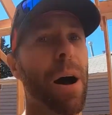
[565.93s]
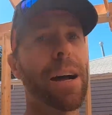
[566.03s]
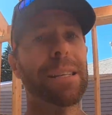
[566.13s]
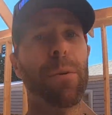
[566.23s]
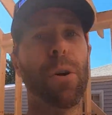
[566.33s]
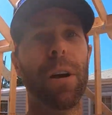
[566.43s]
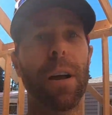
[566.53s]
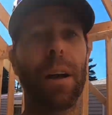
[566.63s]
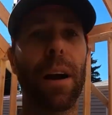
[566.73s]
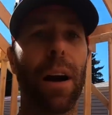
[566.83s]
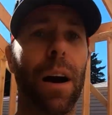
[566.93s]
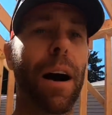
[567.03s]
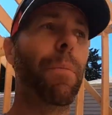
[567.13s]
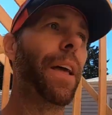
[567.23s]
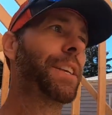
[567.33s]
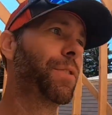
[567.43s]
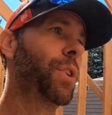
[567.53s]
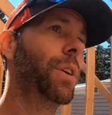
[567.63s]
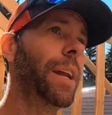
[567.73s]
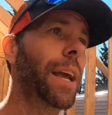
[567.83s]
possible. Uh, thanks for
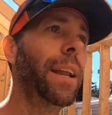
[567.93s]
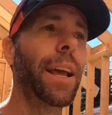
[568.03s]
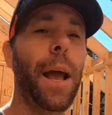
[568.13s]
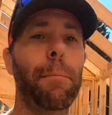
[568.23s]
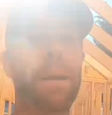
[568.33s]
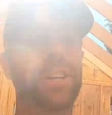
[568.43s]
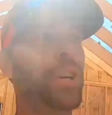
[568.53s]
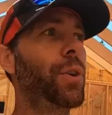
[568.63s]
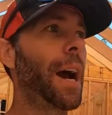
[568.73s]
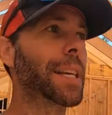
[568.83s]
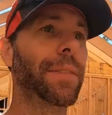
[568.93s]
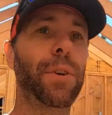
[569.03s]
tuning in. Make sure you guys,